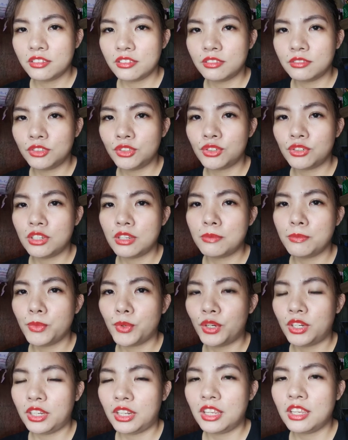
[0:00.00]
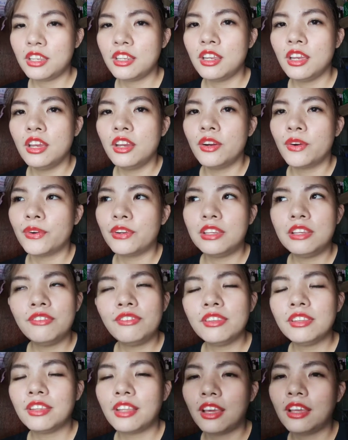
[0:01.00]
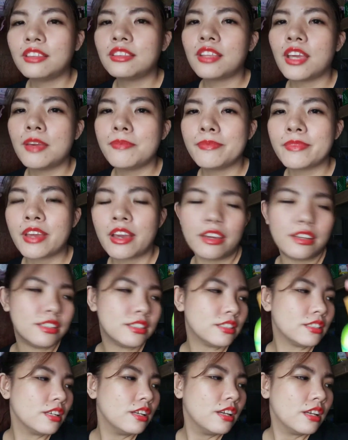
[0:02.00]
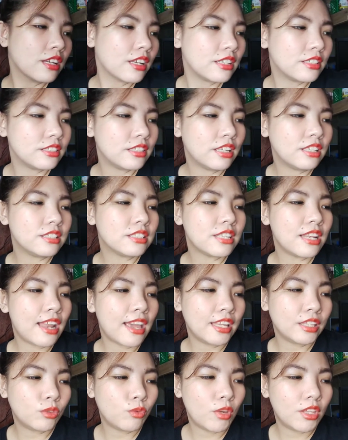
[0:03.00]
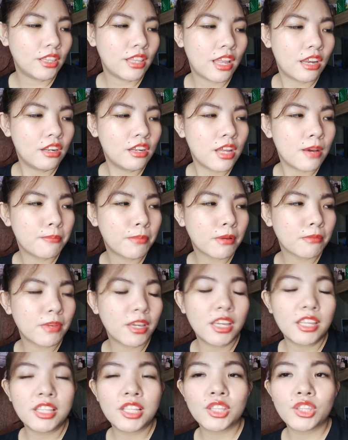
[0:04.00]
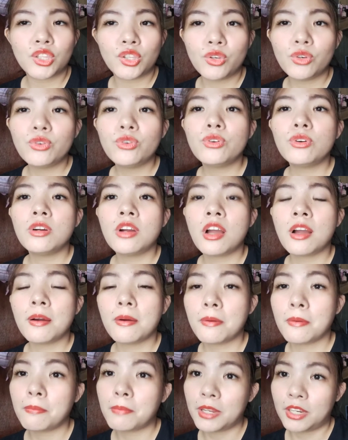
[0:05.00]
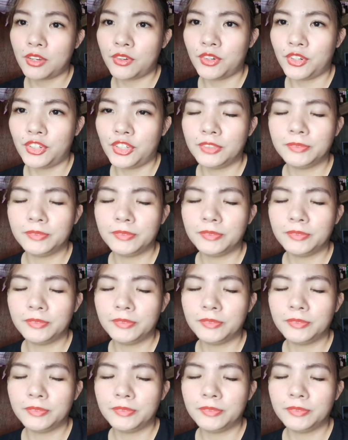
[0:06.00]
during morning or even nighttime, guys. Kasi it's lightweight, lalo na pag mainit yung panahon.